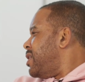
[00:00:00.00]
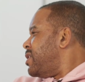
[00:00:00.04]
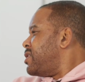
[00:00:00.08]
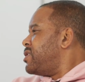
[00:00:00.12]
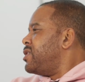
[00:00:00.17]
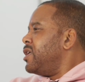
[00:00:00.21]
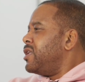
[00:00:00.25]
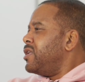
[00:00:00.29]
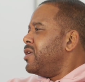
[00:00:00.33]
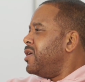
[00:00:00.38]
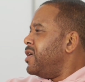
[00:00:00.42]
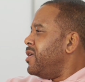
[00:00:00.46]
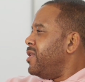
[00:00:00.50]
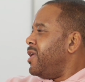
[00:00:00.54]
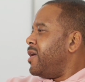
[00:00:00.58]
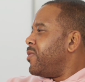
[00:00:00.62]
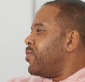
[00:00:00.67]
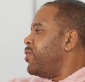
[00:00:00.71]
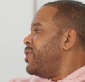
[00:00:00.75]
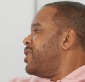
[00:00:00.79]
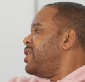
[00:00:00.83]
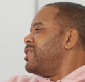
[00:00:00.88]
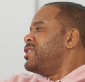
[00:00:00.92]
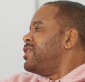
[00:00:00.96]
attachment.
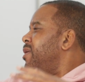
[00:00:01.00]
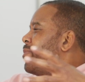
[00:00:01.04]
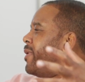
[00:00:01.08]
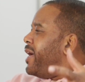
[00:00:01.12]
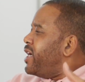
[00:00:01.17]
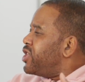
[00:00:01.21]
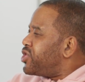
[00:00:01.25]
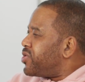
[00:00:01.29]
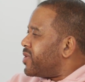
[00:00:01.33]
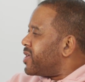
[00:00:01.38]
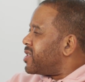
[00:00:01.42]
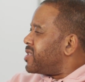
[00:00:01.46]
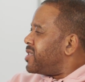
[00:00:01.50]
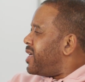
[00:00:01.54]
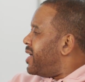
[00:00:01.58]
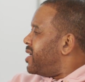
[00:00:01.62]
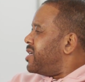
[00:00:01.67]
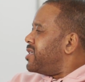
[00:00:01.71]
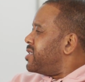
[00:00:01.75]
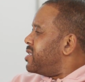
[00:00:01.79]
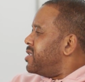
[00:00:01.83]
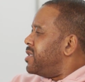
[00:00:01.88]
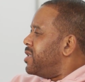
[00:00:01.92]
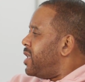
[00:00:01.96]
With just the matrix. Like
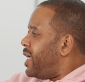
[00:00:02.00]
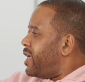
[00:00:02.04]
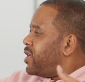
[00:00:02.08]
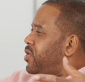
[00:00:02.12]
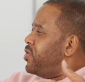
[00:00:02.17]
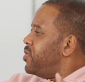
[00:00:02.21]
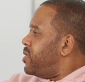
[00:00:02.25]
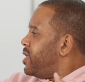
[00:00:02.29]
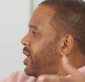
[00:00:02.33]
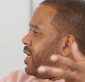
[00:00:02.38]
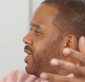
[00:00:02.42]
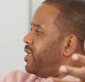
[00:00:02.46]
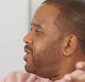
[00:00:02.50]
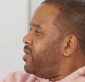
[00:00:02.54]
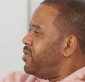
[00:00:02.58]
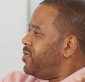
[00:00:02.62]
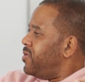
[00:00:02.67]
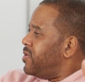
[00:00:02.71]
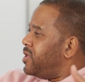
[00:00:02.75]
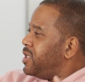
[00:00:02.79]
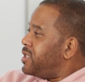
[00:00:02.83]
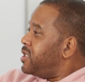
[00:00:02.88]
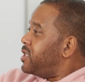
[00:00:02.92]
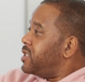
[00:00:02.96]
it's like you can't
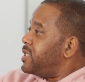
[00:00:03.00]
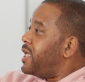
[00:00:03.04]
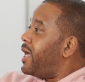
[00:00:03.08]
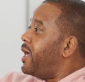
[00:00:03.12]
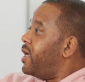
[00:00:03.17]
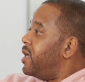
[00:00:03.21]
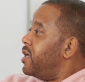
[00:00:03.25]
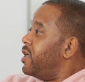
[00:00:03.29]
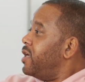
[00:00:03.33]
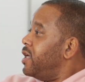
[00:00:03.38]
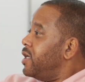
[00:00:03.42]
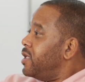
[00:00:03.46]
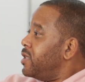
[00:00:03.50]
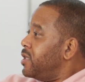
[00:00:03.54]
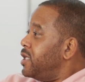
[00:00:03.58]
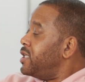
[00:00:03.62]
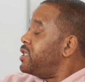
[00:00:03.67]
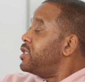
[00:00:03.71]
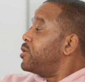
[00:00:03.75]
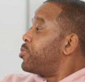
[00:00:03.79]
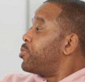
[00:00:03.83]
do this. This is